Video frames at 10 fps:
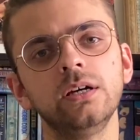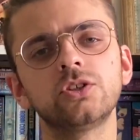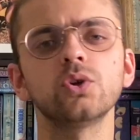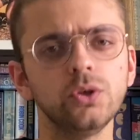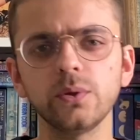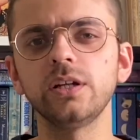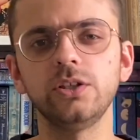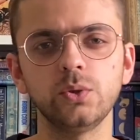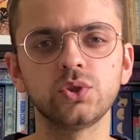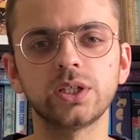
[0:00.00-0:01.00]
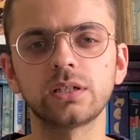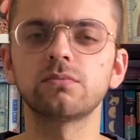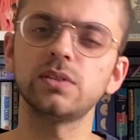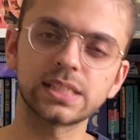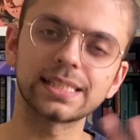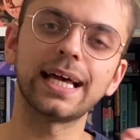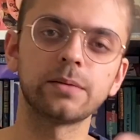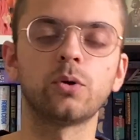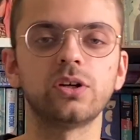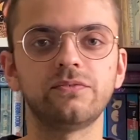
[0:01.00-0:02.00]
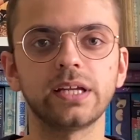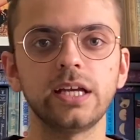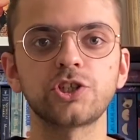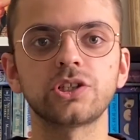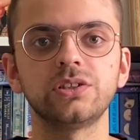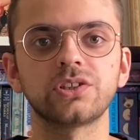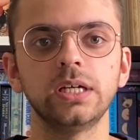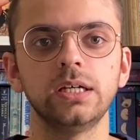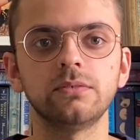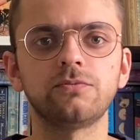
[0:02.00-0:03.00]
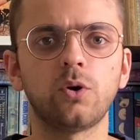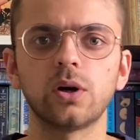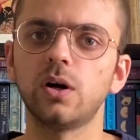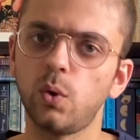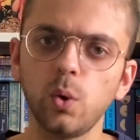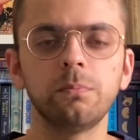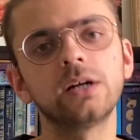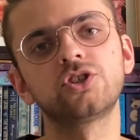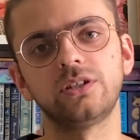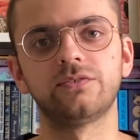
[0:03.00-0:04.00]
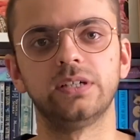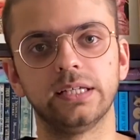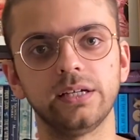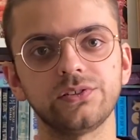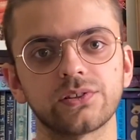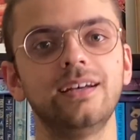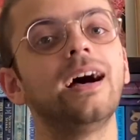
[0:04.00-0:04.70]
So you can use it with slight modifications for a whole bunch of different things.